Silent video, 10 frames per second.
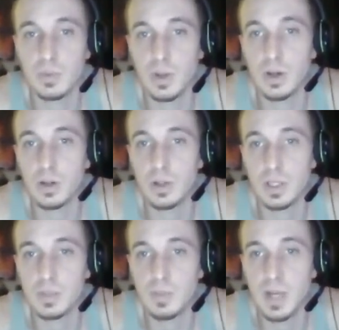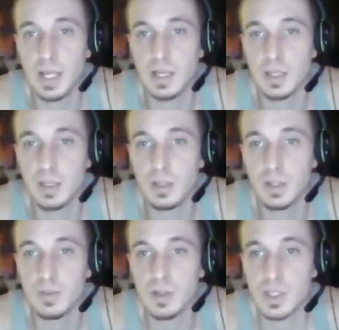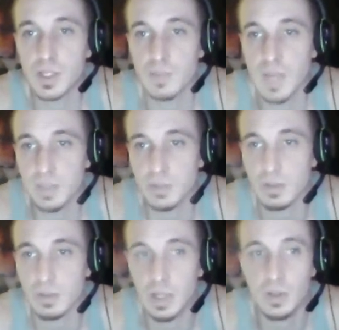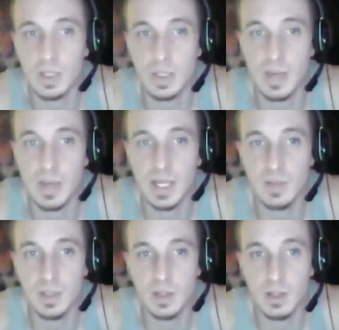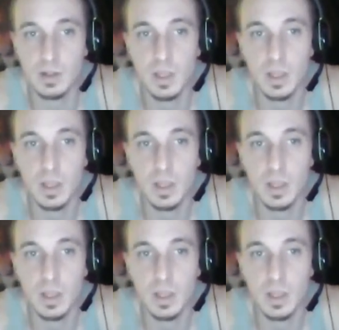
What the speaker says: The all is mind, the universe is mental, held in the mind of the all.